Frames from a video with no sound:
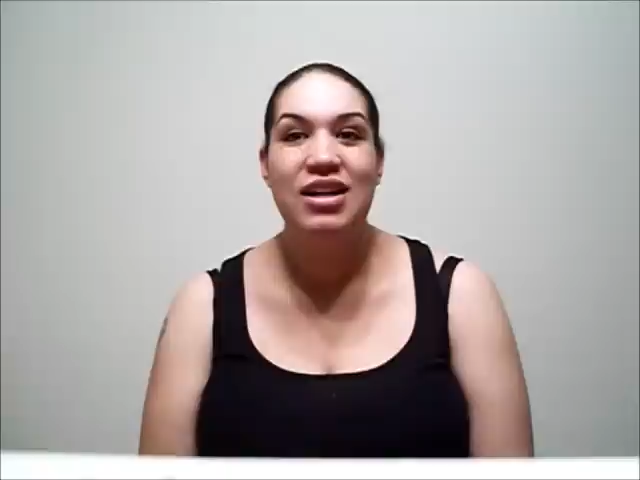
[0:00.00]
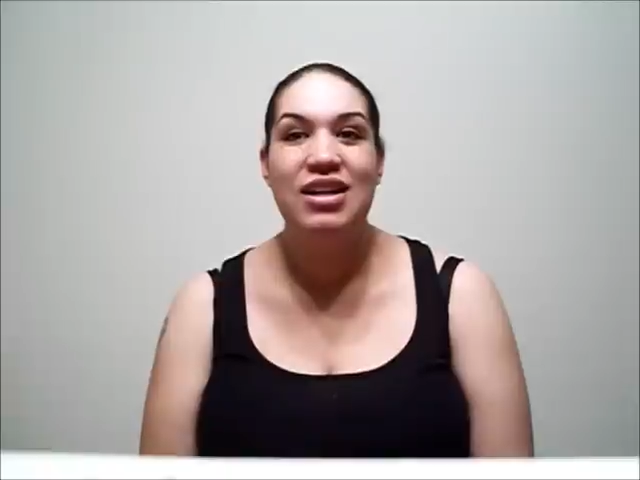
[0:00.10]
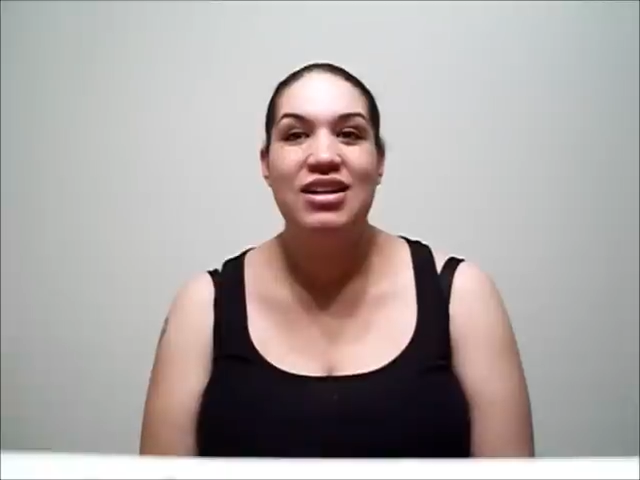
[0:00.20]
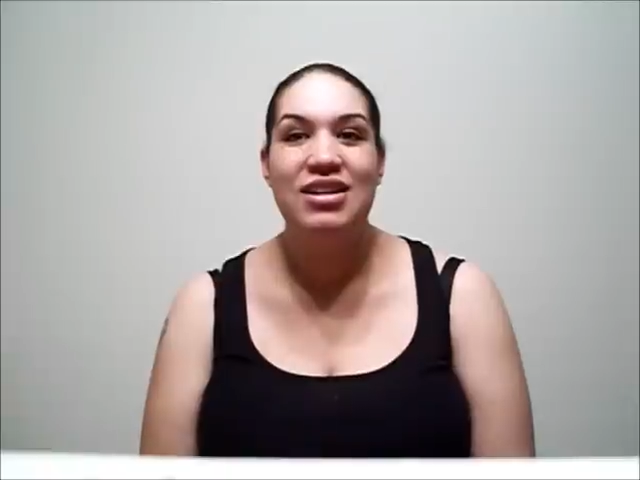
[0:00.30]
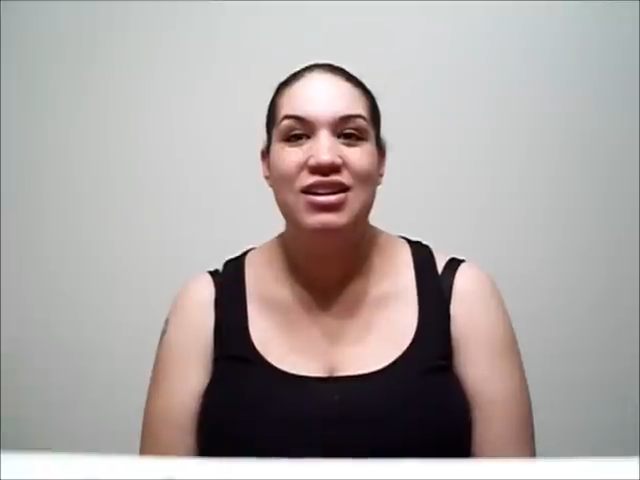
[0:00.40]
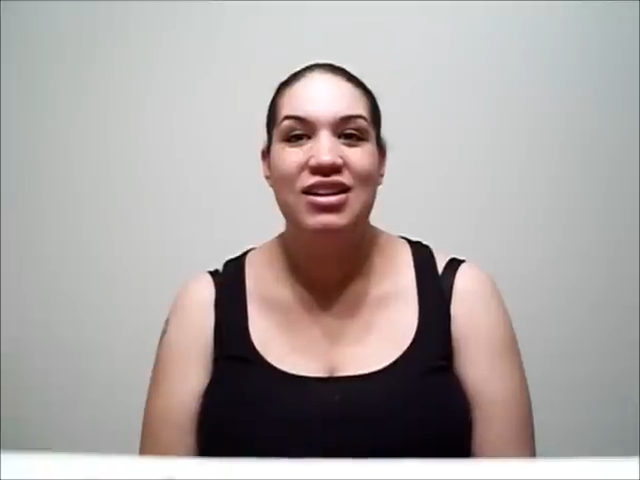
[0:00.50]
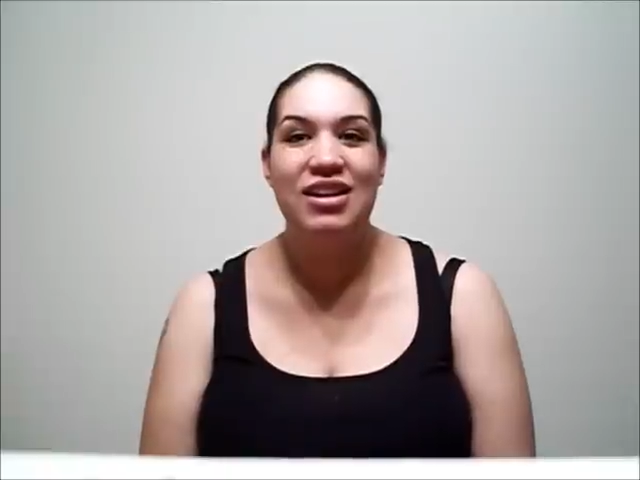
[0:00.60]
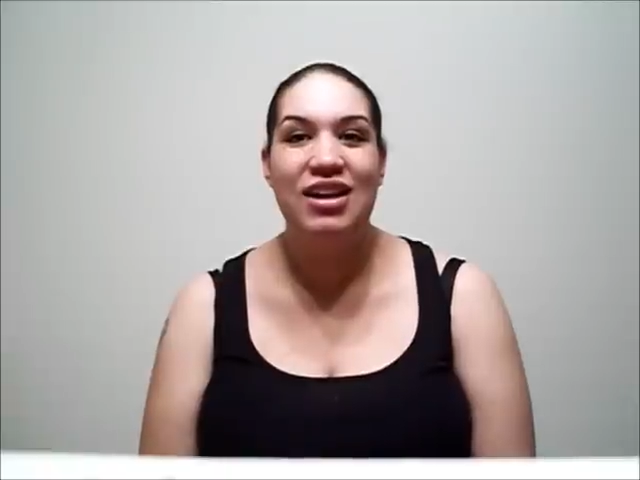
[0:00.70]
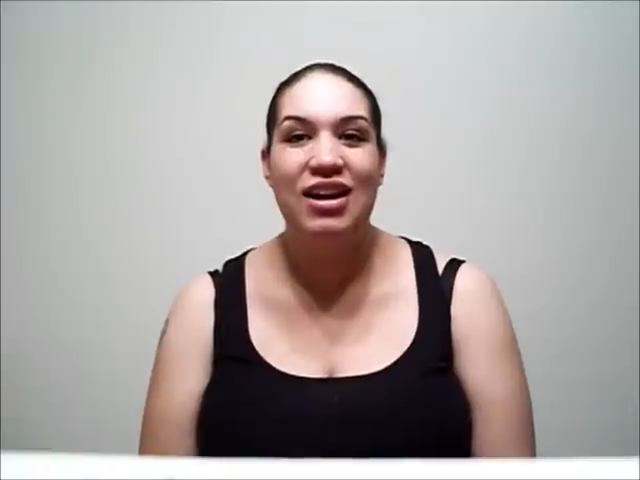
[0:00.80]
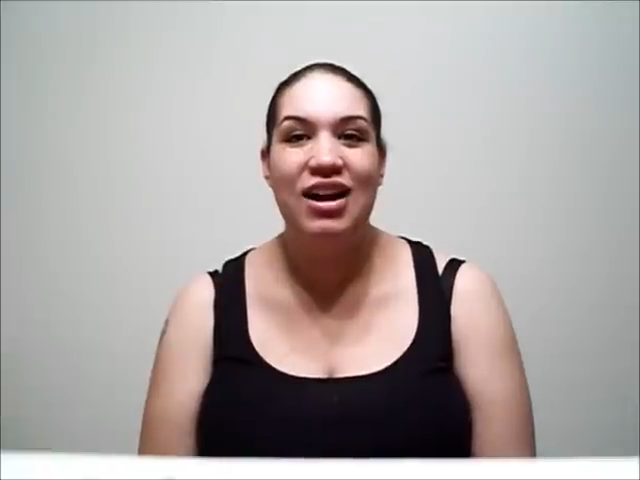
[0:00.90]
And
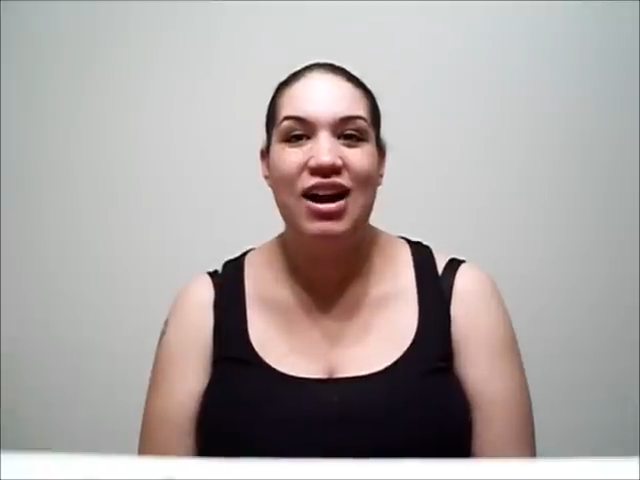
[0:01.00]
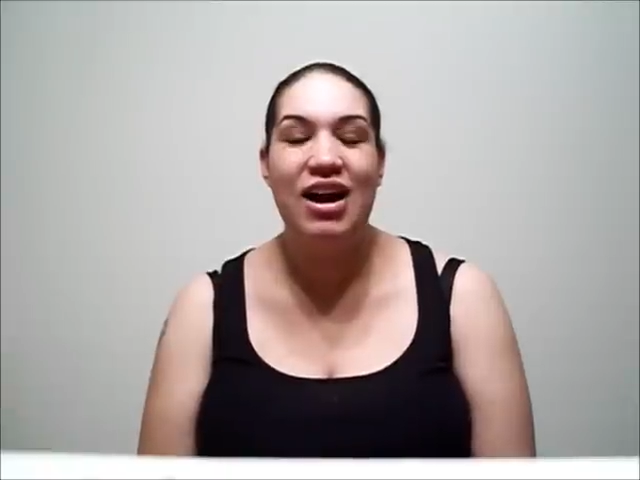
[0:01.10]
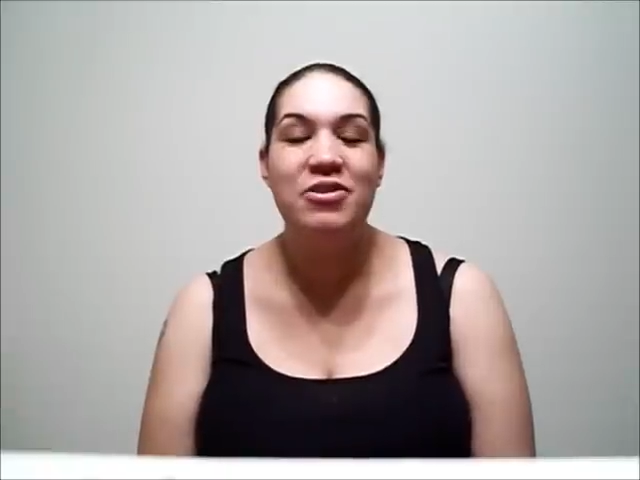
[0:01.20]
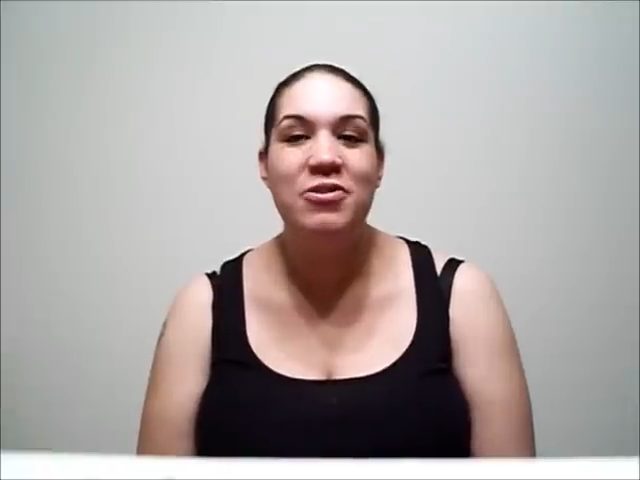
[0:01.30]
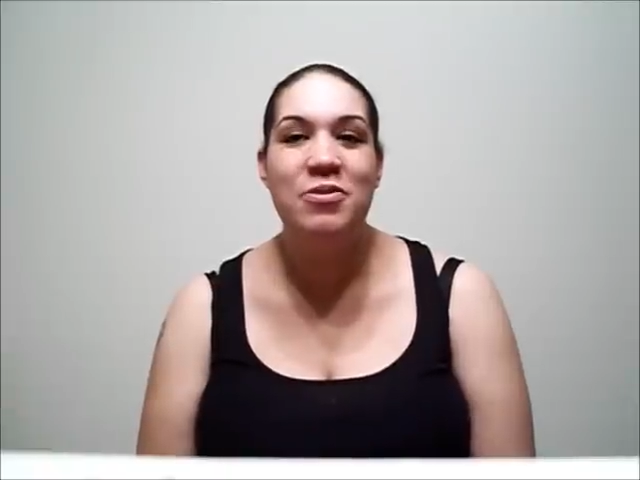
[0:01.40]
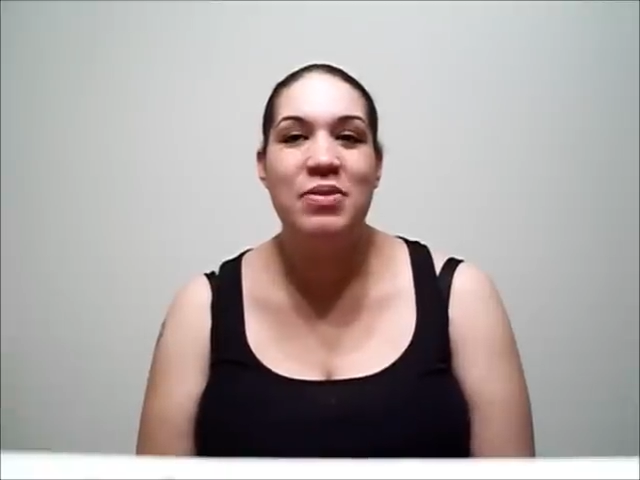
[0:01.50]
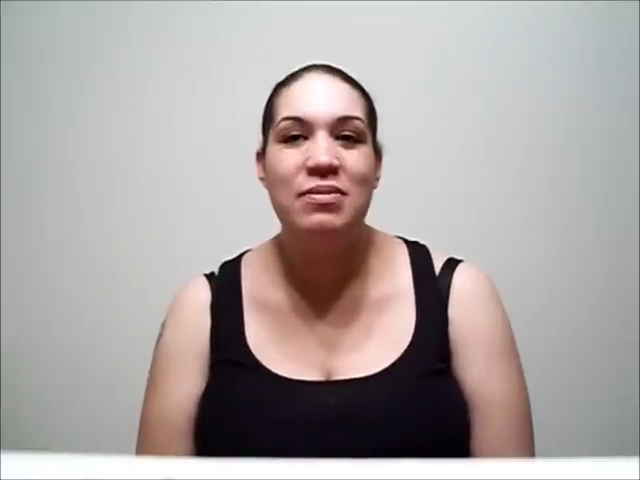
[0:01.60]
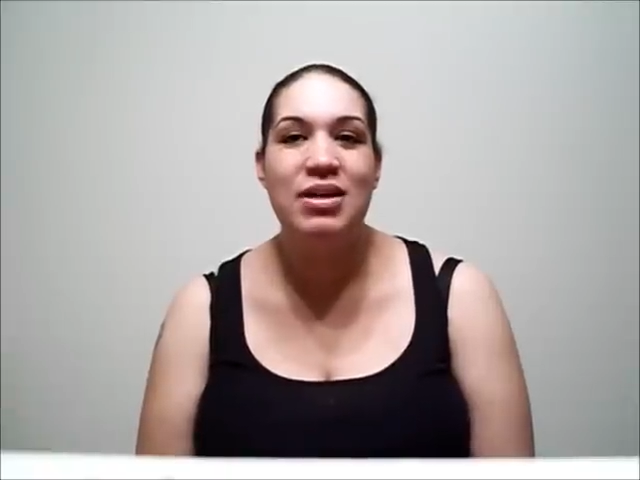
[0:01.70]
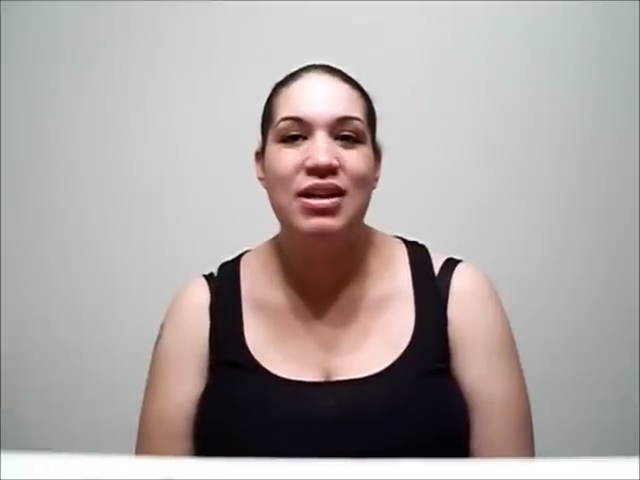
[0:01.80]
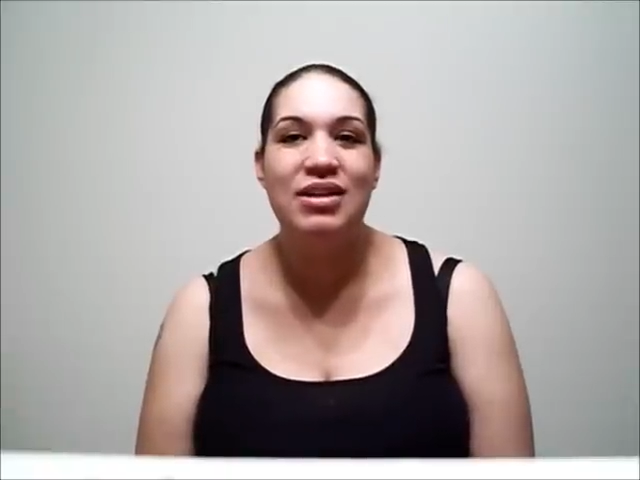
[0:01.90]
I don't know,
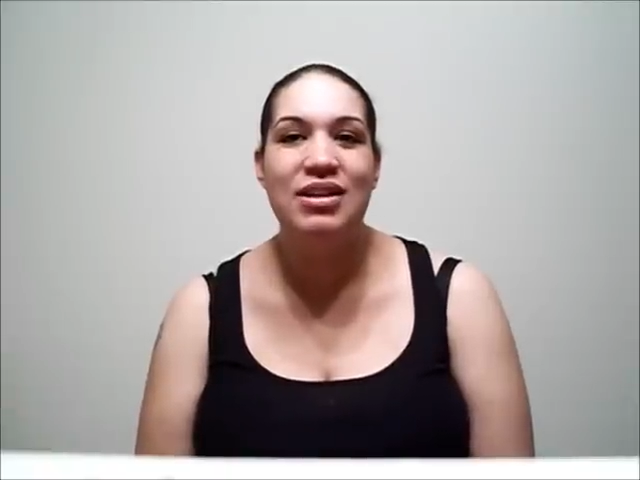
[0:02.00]
maybe